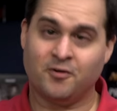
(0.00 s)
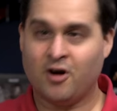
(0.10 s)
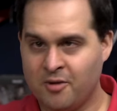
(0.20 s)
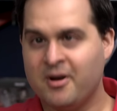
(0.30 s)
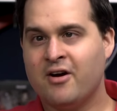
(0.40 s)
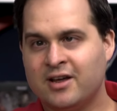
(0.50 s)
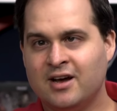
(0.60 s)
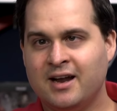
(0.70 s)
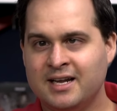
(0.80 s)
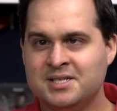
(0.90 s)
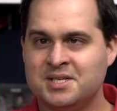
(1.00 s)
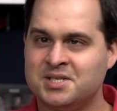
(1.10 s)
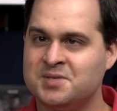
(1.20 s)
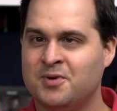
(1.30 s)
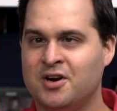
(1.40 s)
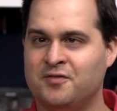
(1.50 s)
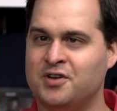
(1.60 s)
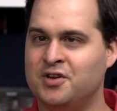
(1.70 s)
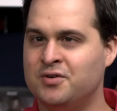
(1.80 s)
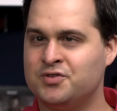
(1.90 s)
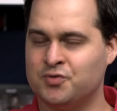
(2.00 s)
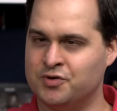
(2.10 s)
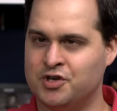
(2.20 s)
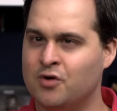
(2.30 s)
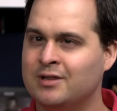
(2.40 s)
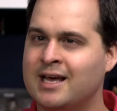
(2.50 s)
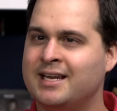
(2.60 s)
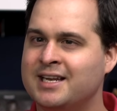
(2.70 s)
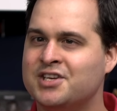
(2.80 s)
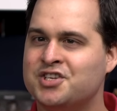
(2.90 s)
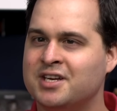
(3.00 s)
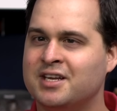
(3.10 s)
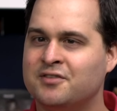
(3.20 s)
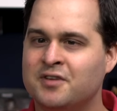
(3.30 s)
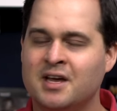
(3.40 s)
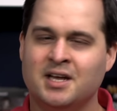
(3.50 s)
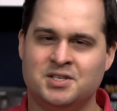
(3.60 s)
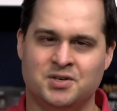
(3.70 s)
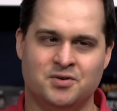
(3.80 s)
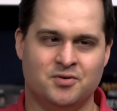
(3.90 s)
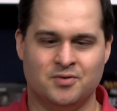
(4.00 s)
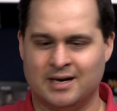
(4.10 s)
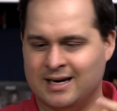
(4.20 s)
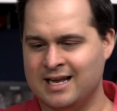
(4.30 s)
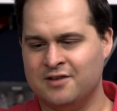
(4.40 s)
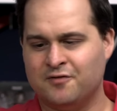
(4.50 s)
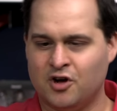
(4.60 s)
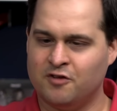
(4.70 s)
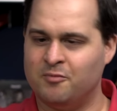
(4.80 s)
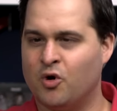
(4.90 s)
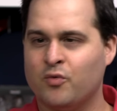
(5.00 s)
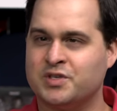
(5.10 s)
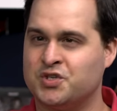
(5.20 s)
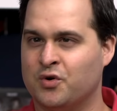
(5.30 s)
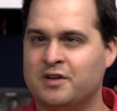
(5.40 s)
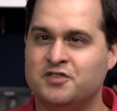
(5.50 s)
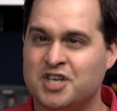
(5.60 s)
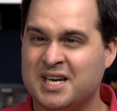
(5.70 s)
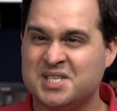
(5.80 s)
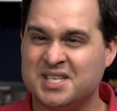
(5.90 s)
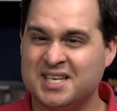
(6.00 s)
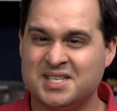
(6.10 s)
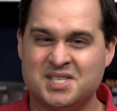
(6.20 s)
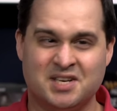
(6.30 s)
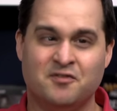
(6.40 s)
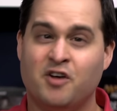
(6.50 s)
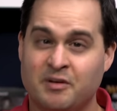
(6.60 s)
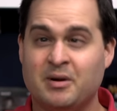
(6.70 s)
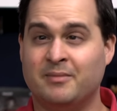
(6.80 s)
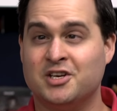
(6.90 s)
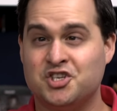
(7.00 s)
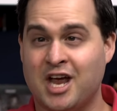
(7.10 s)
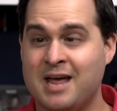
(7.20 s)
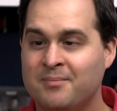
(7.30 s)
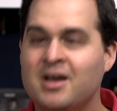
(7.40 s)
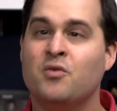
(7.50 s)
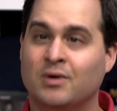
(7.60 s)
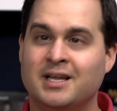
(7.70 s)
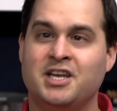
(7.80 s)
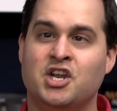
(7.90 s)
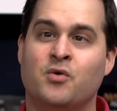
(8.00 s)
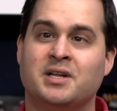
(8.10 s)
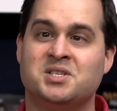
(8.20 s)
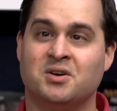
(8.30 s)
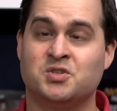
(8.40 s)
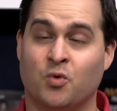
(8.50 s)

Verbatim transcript: For our American audience, this is part of a new Trudeau-led initiative to uh, involve more restorative justice involving public shame. We'll let you know when it starts